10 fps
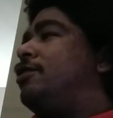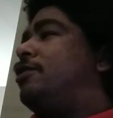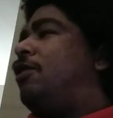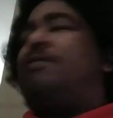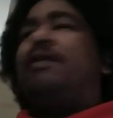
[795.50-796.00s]

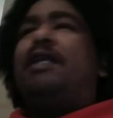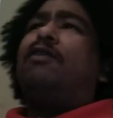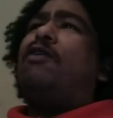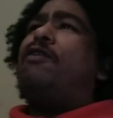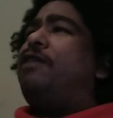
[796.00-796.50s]
So but
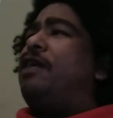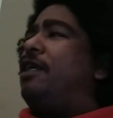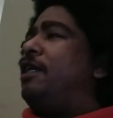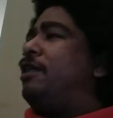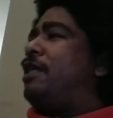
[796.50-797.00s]
they'll go over there
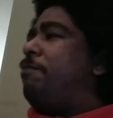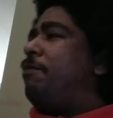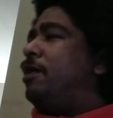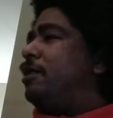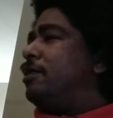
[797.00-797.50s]
to get that
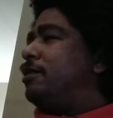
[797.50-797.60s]
money?